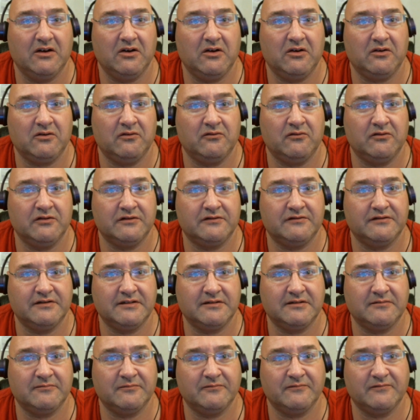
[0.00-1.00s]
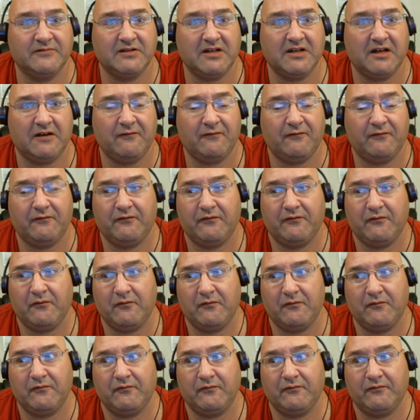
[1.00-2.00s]
going through some tough
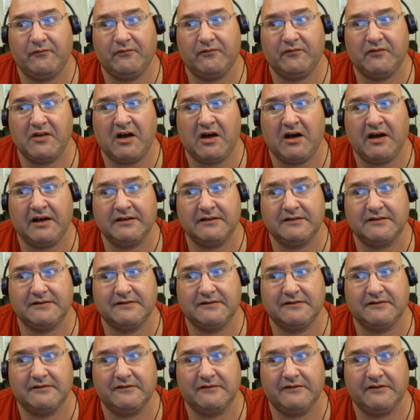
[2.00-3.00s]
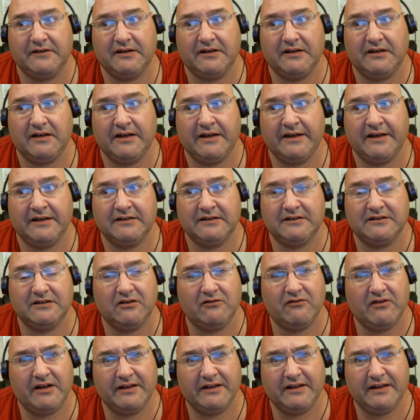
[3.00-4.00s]
thoughts. And so
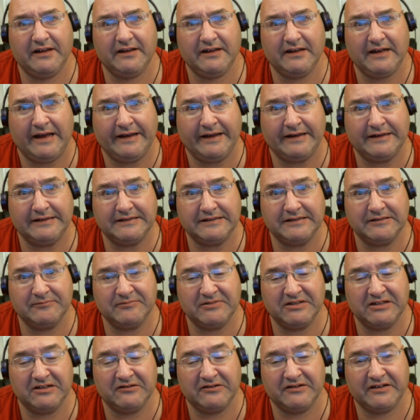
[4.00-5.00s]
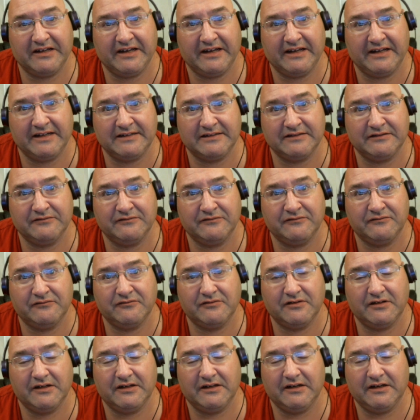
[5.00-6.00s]
I think I should be okay to
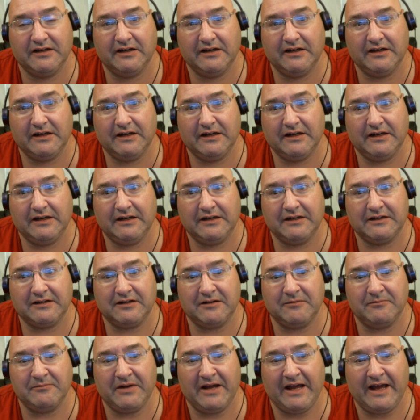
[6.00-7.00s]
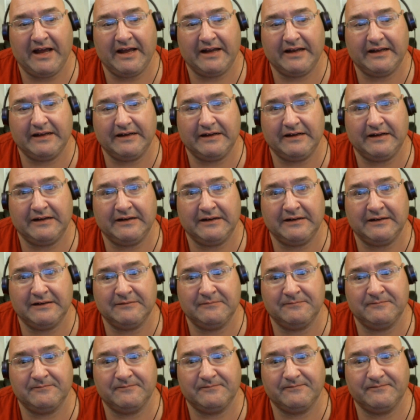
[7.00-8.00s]
come back
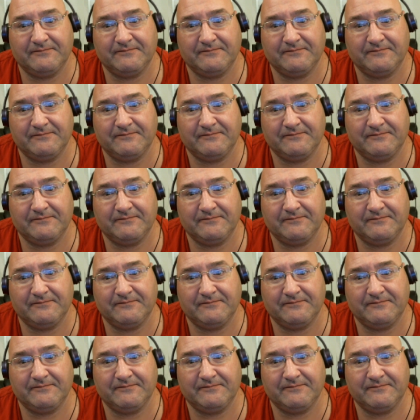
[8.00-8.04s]
um,